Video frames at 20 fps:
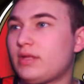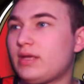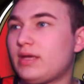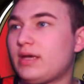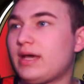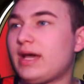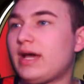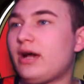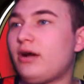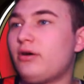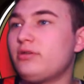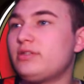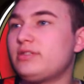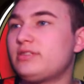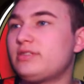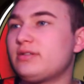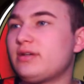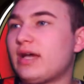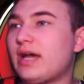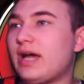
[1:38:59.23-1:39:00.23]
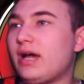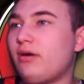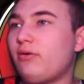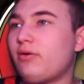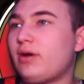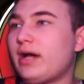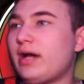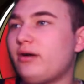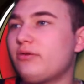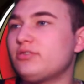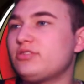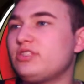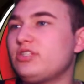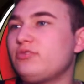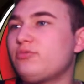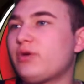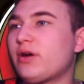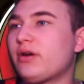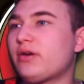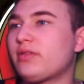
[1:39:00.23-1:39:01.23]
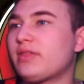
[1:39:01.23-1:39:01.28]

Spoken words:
How is he wearing